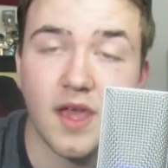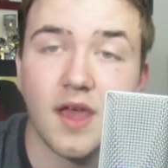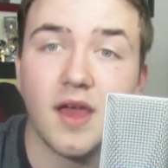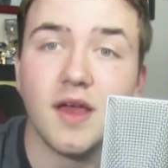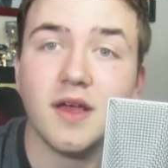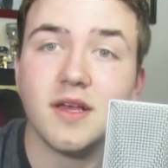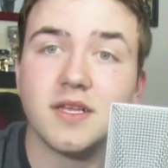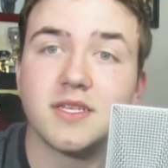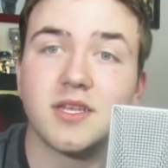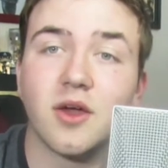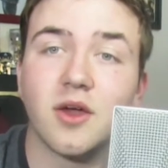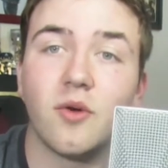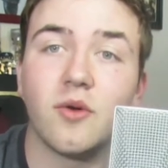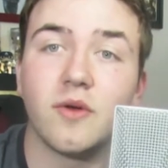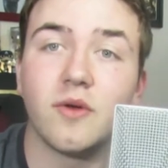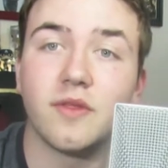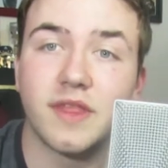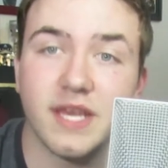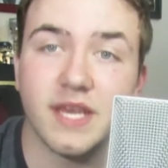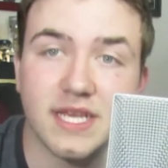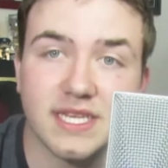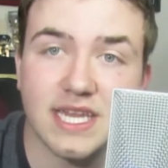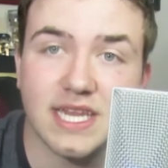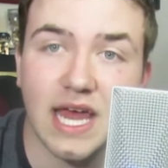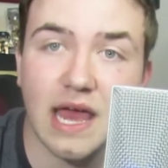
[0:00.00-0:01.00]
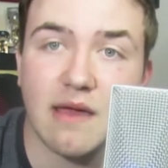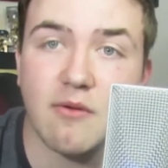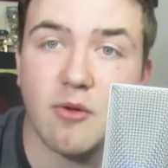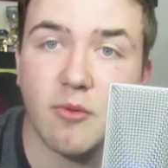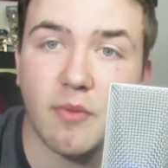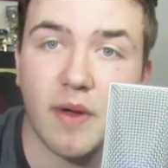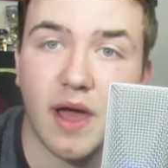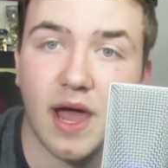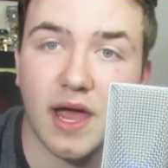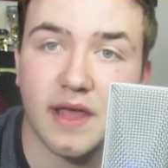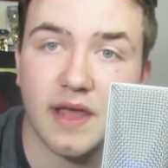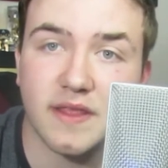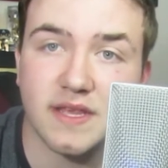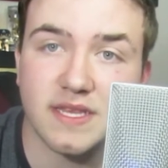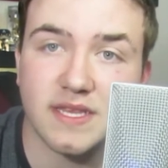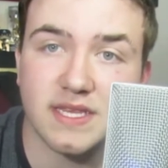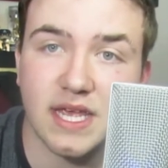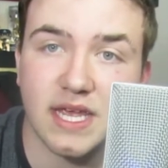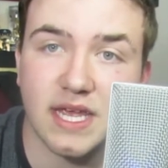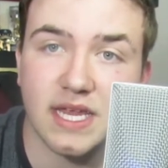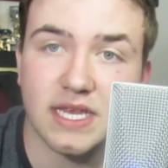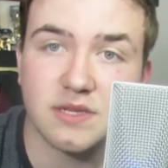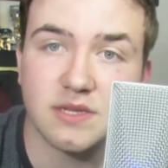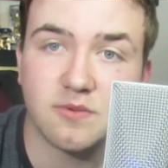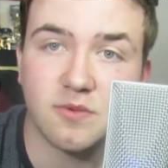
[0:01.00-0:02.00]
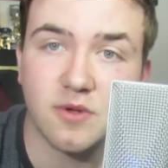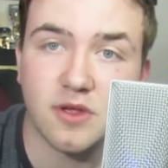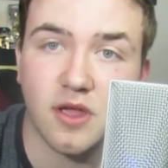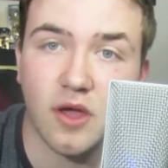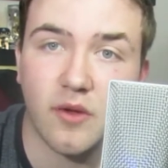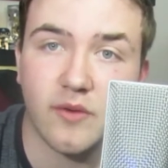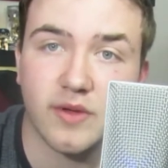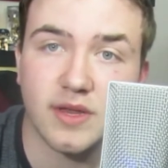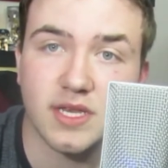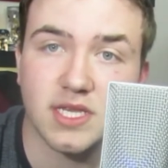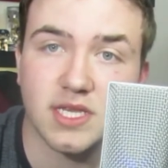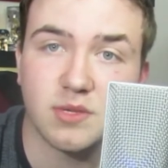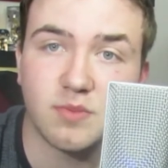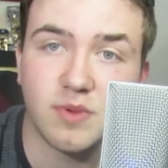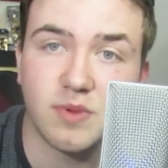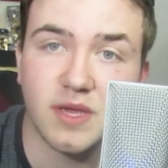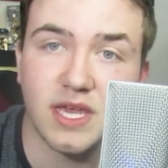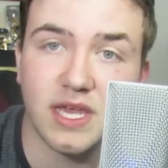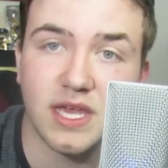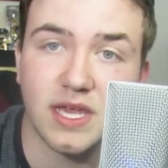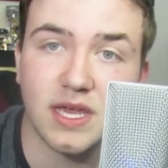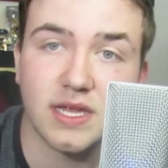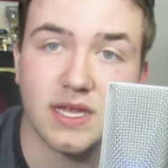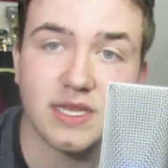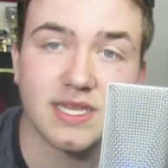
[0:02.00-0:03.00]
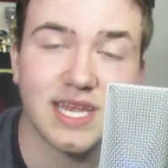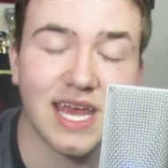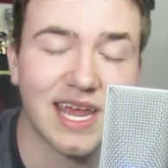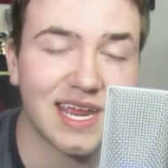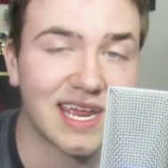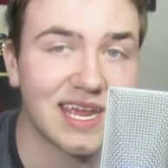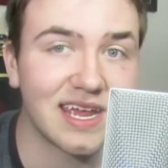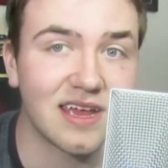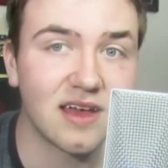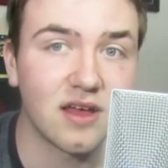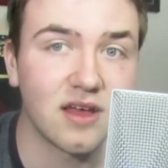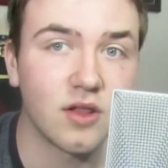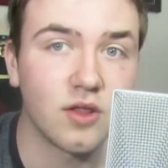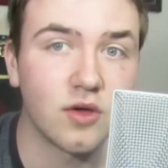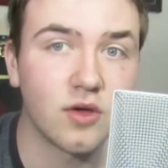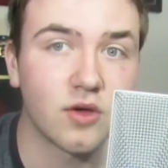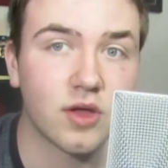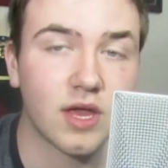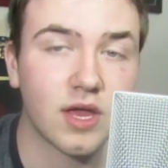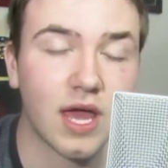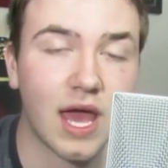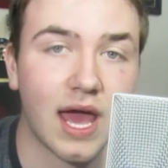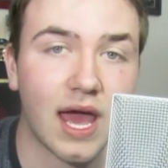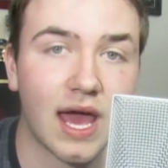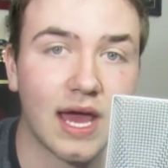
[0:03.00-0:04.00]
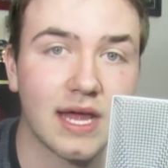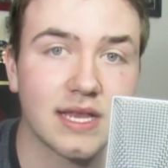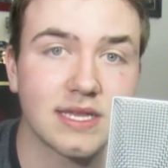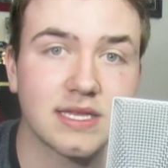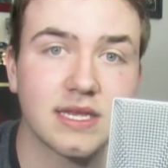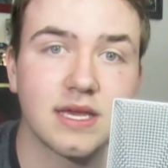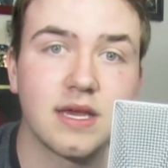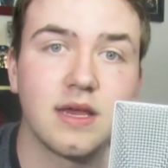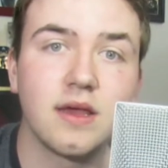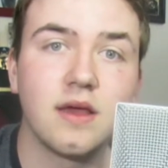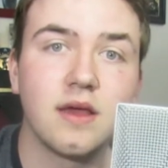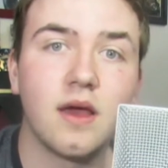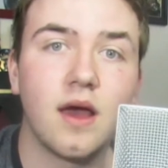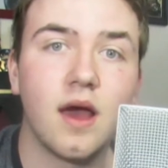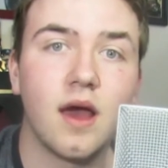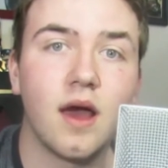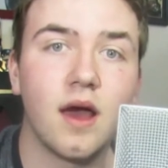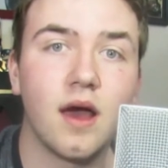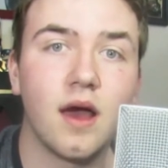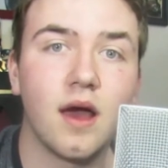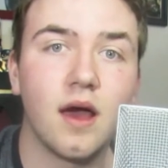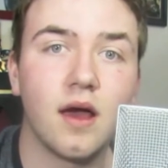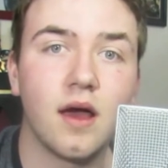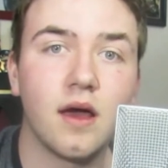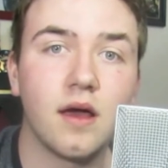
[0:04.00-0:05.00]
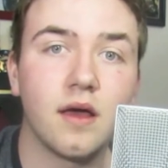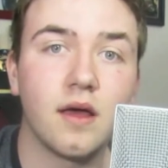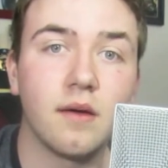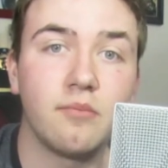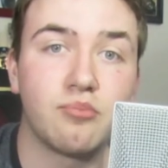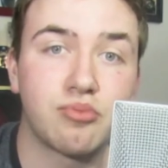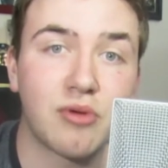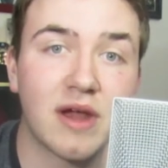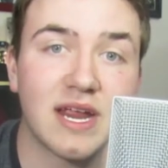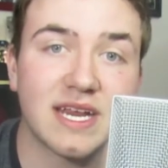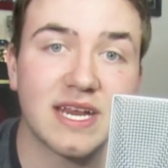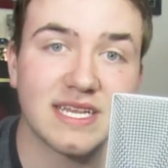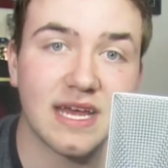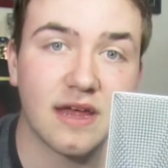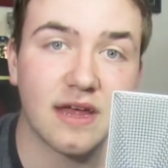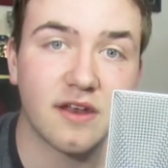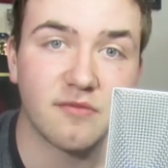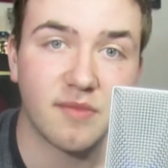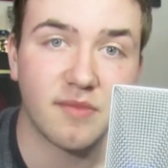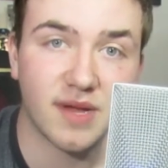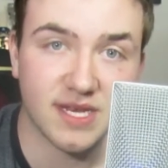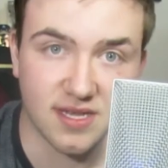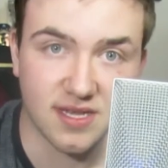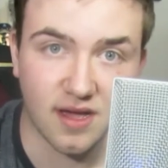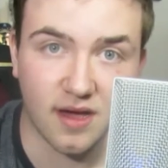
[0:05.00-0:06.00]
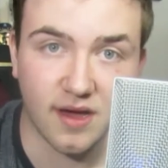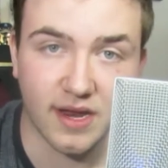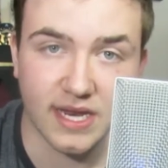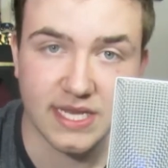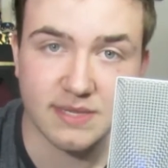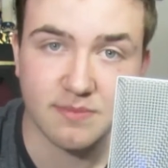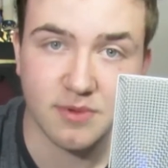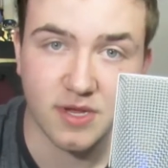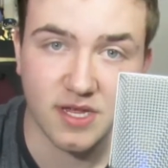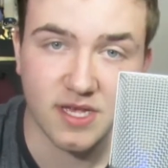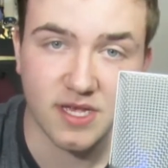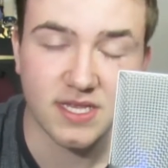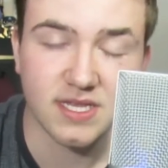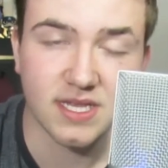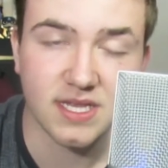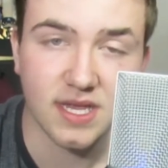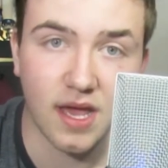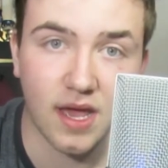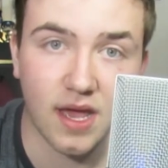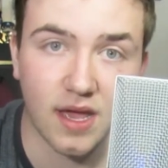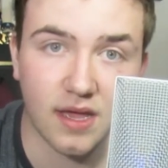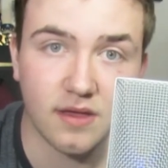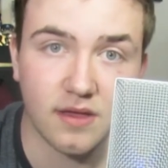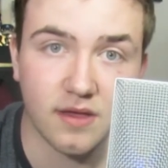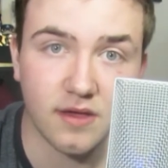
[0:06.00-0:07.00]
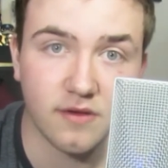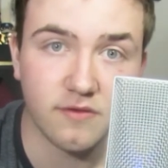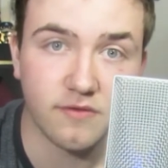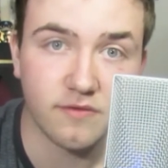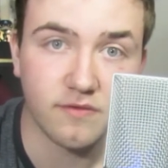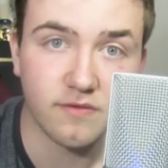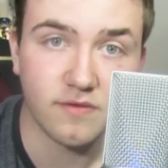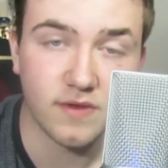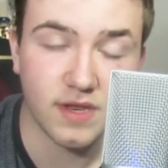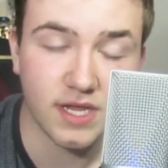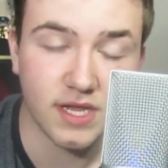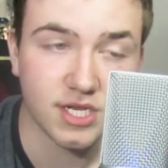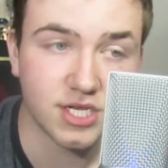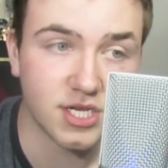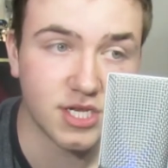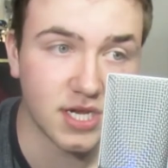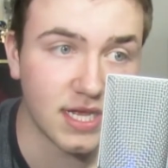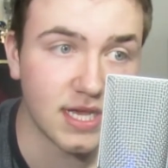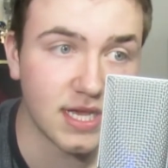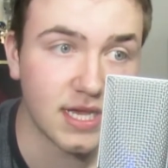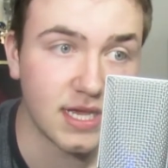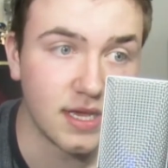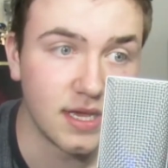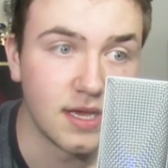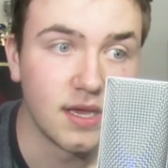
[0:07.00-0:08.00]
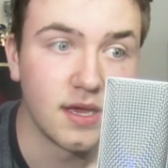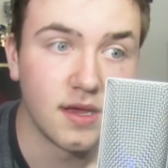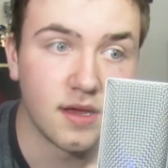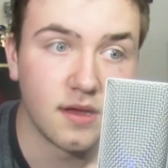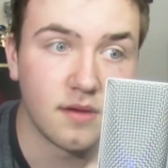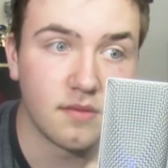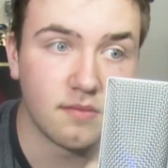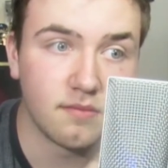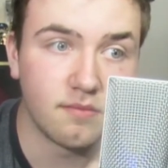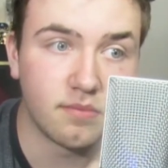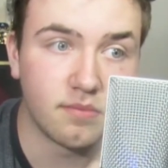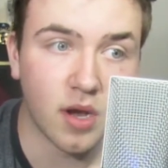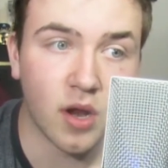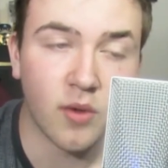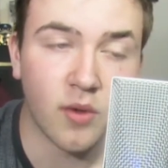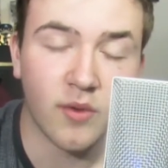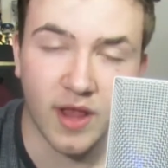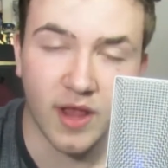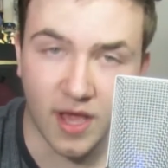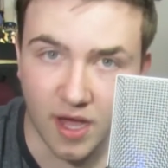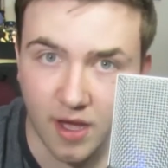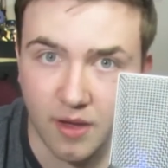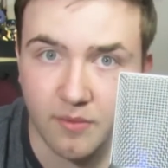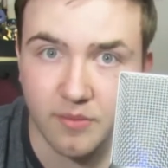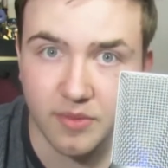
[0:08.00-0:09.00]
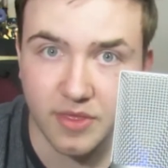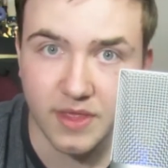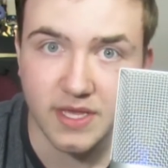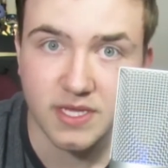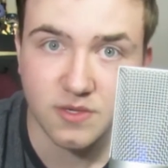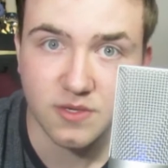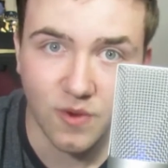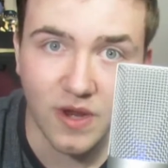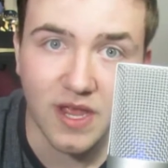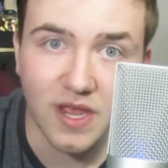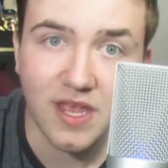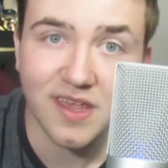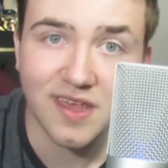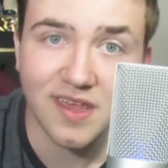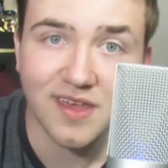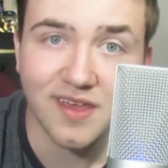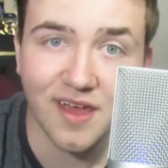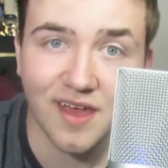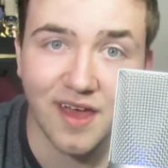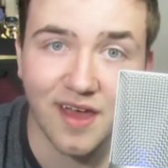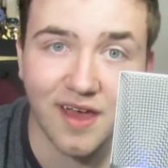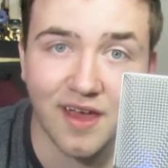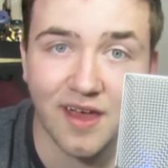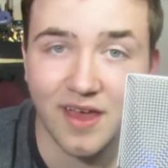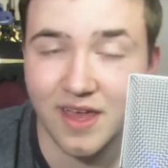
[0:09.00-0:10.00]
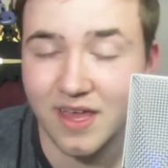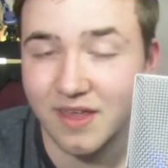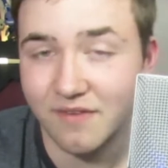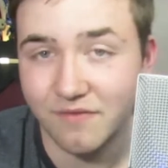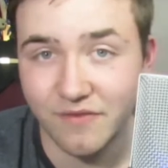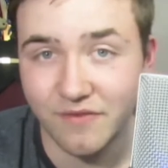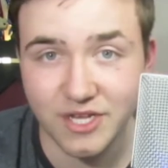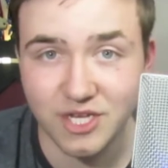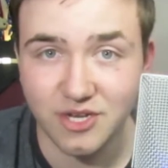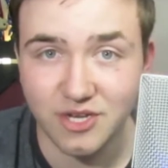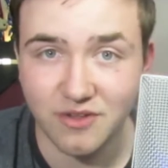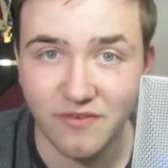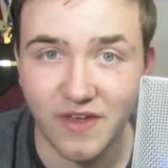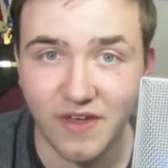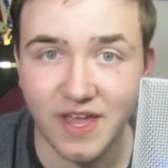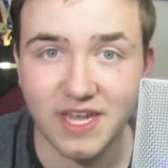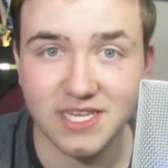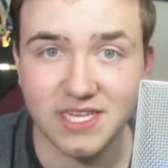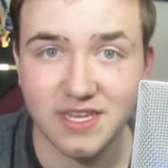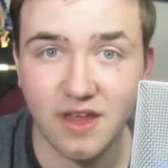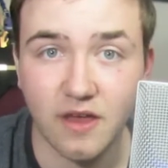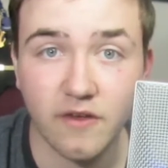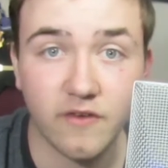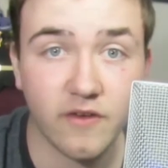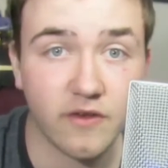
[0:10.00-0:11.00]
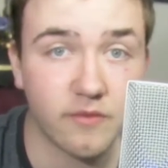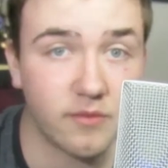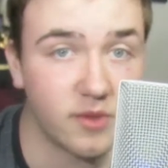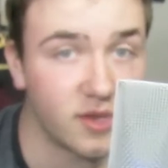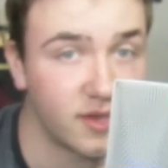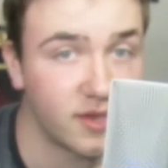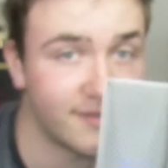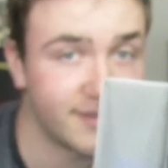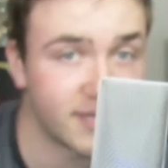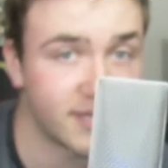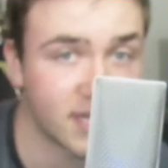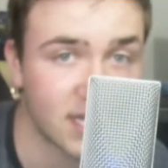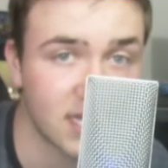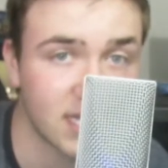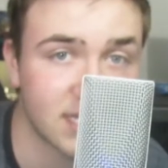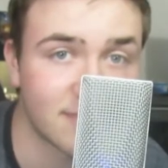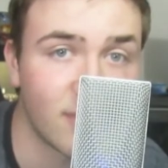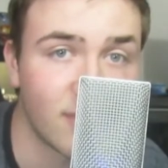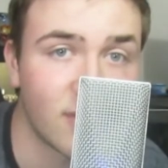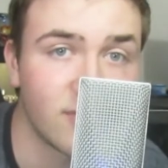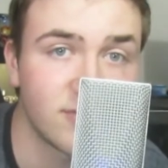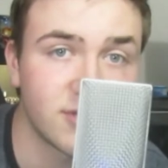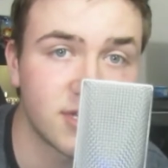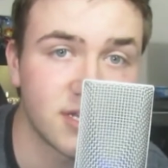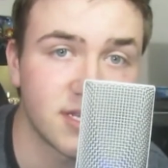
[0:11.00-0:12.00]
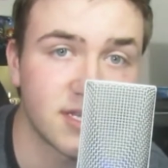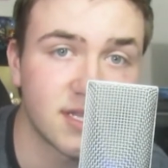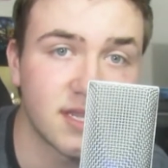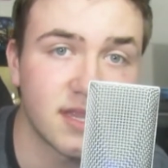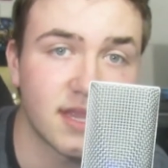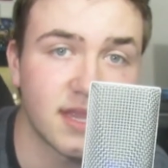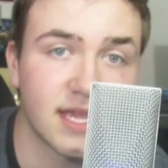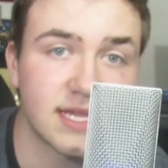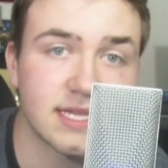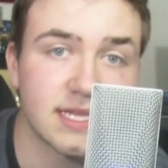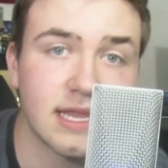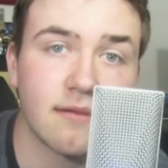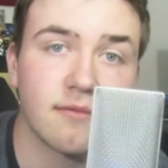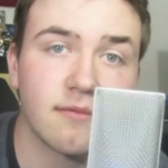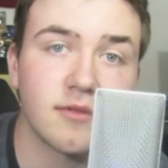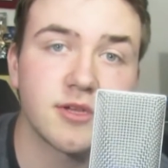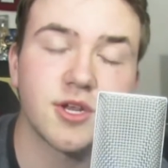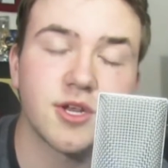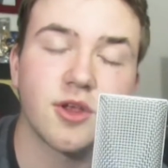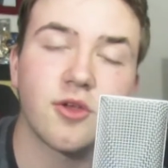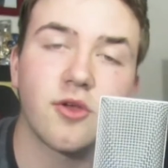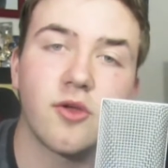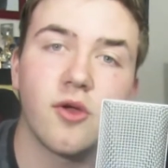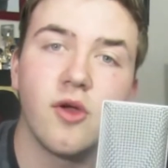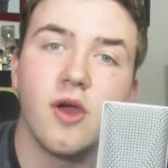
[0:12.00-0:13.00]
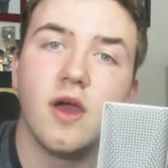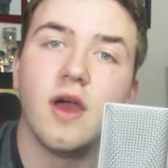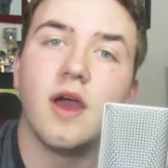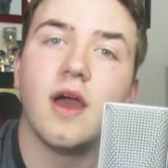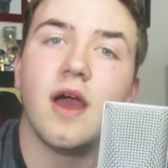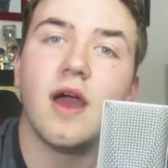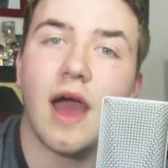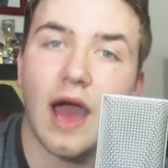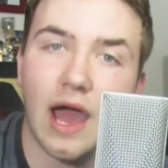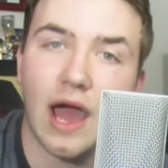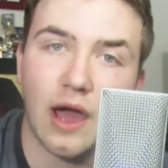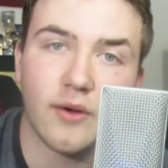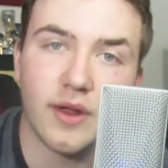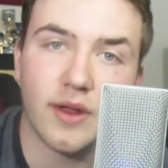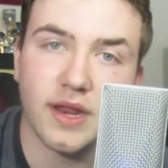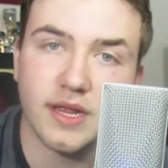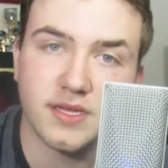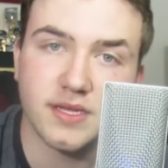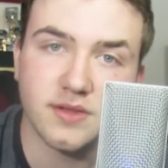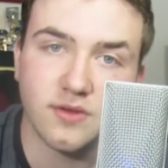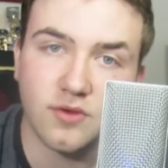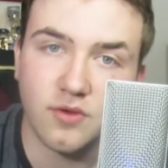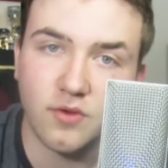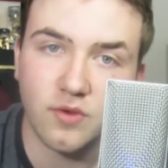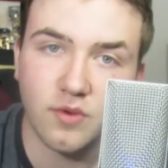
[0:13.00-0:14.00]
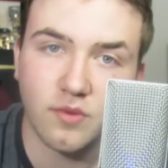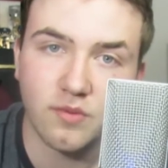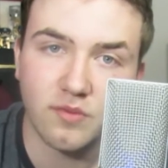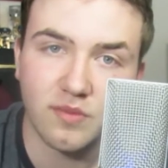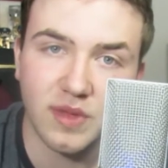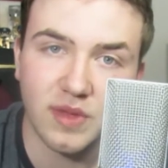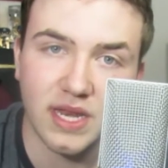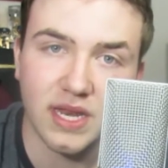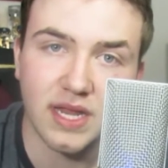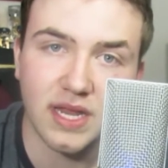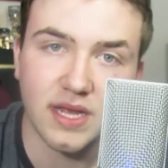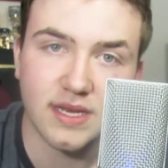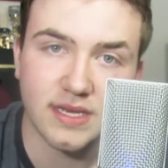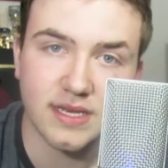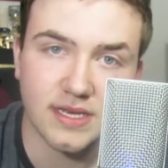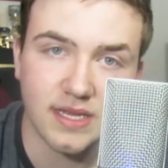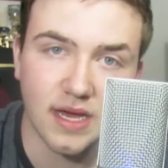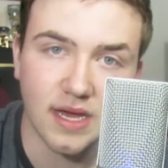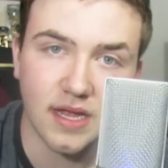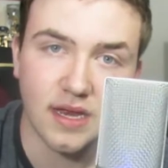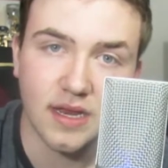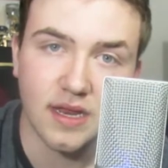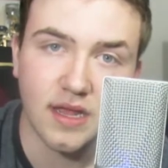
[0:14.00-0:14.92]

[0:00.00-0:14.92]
So this time on Behind the Scenes, we're going to be taking a look at a breakdown of my Tardis, because I have literally blown it up this week in visual effects stuff. I've been using explosions and things. I'm going to show you how it has all been done.